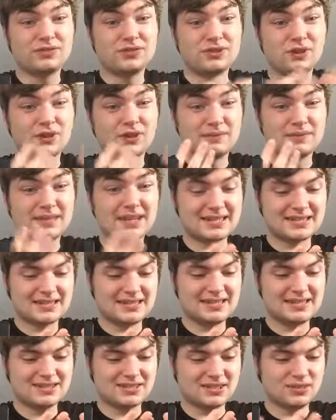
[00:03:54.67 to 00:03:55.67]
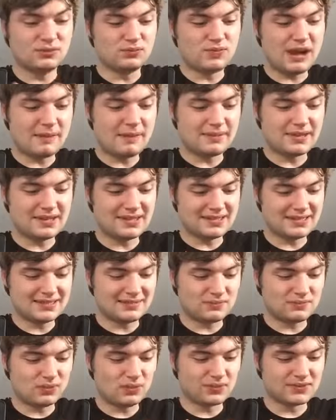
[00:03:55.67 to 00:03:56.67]
Gollum gets these two rabbits
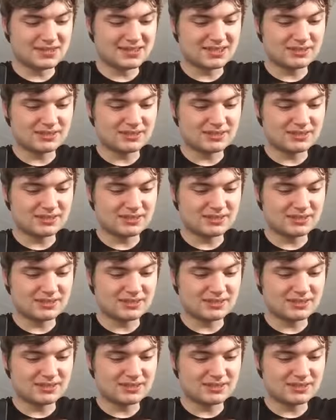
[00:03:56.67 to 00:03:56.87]
and wants